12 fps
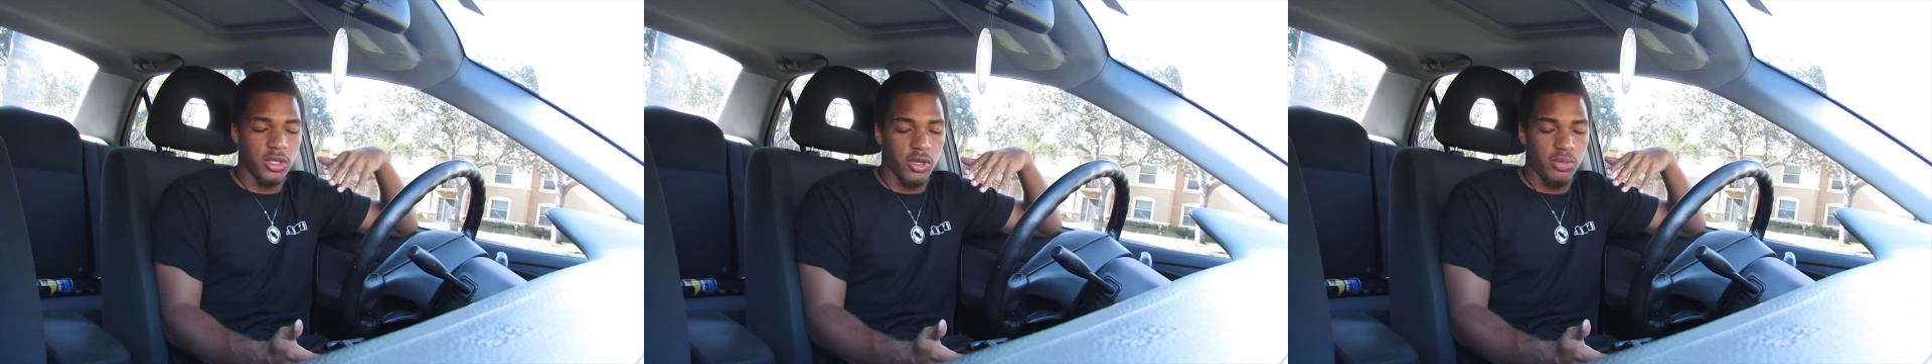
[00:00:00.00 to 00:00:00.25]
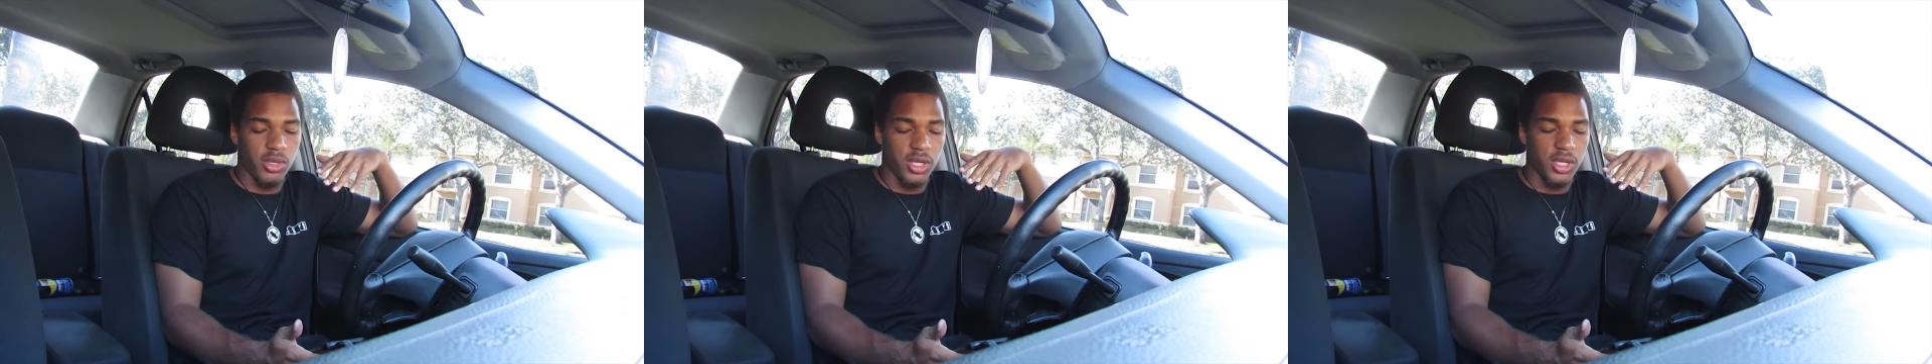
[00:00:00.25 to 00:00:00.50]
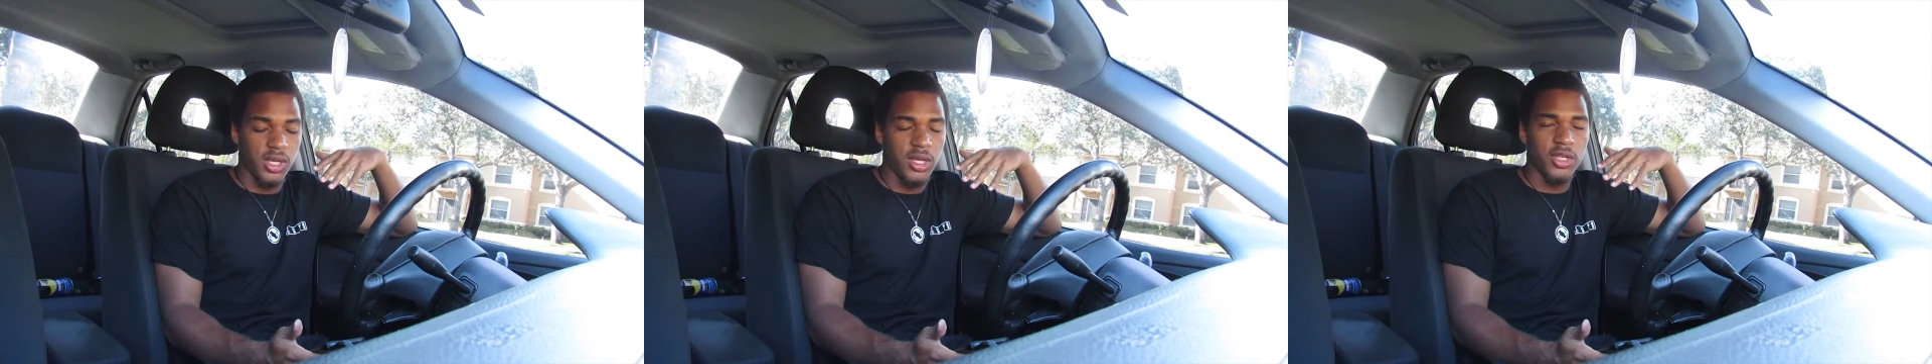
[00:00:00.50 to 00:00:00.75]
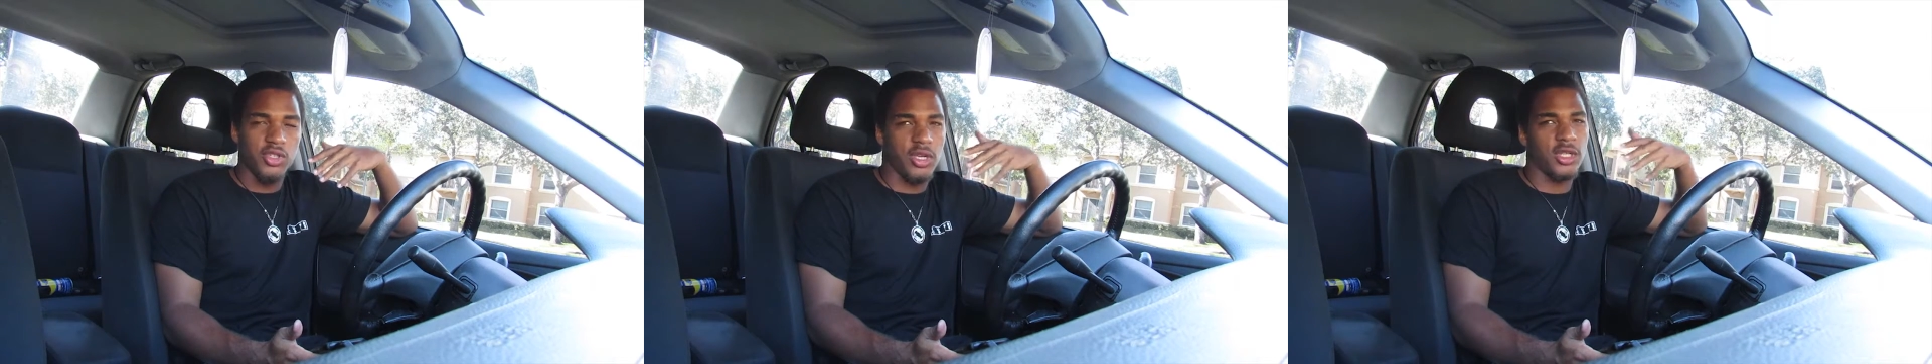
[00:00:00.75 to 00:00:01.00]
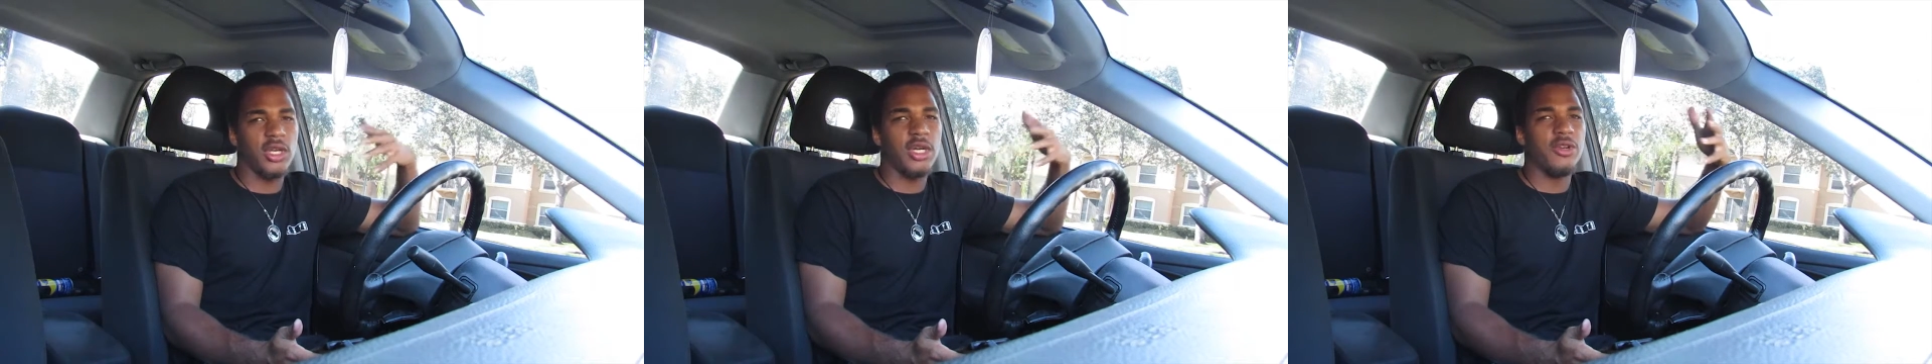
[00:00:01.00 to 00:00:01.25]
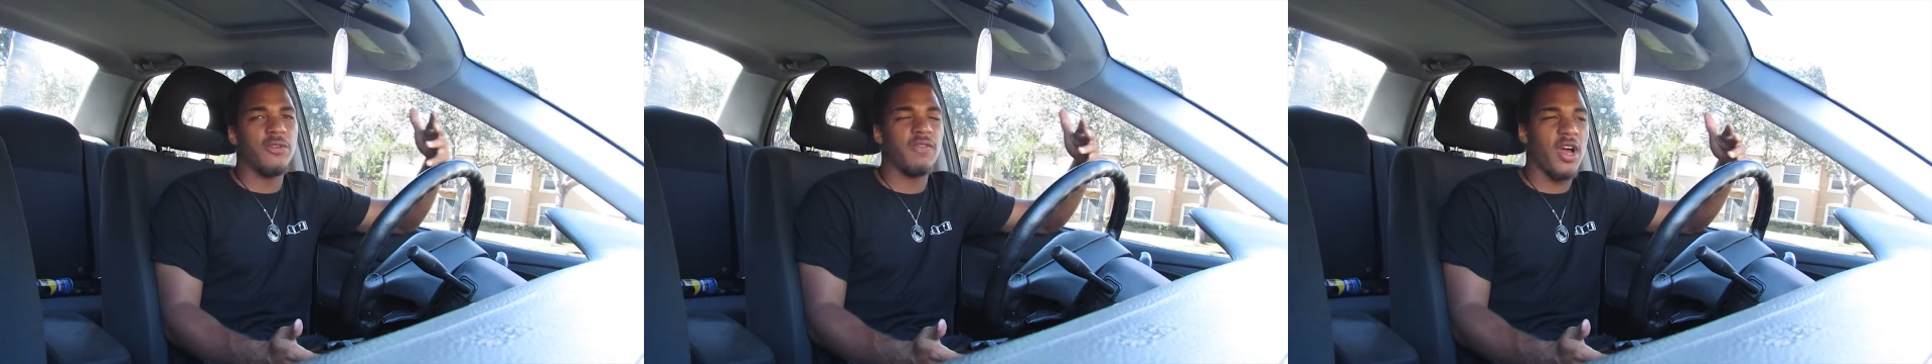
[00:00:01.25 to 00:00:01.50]
going to be just
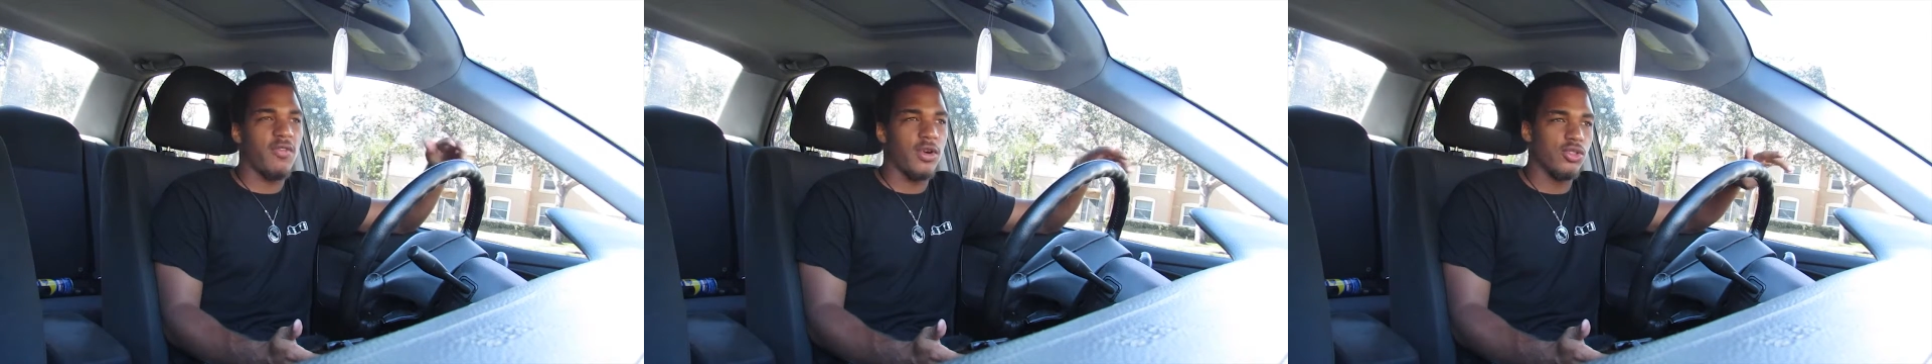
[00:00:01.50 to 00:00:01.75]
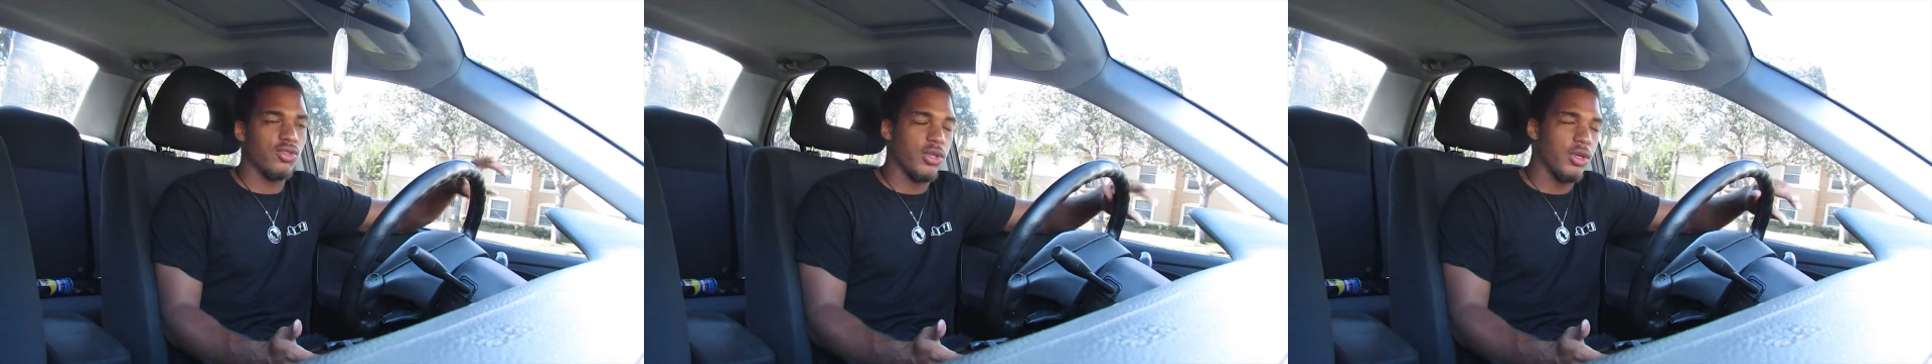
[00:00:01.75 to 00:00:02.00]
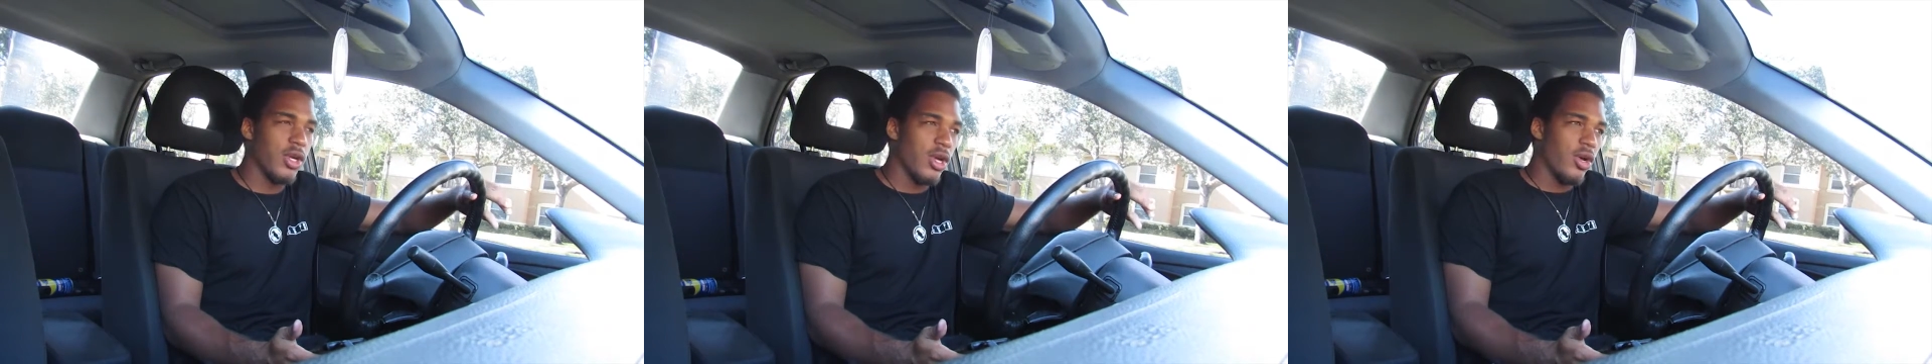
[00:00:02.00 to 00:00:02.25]
under $500.